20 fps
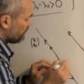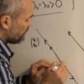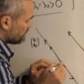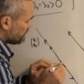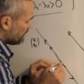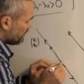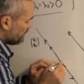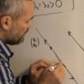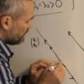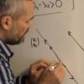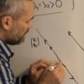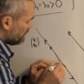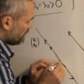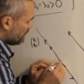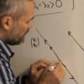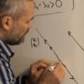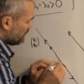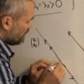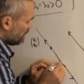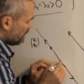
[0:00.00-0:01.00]
of the J
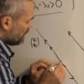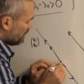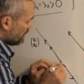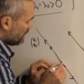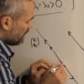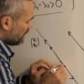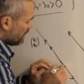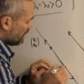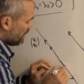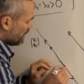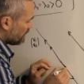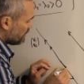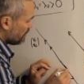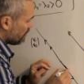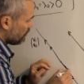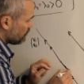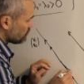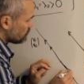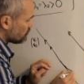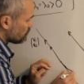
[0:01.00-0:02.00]
and
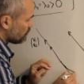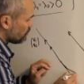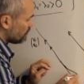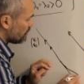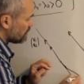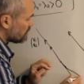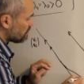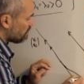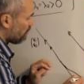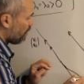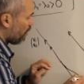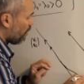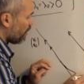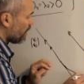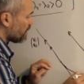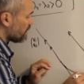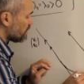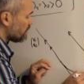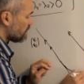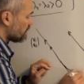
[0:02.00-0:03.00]
it goes through this
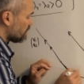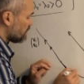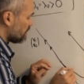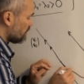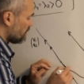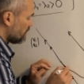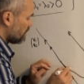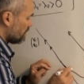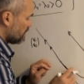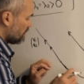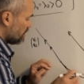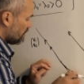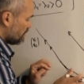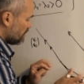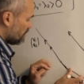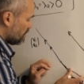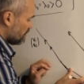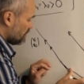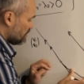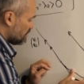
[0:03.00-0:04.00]
point
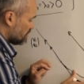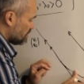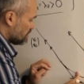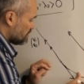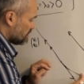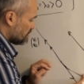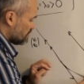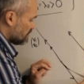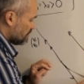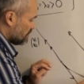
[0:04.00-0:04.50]
this is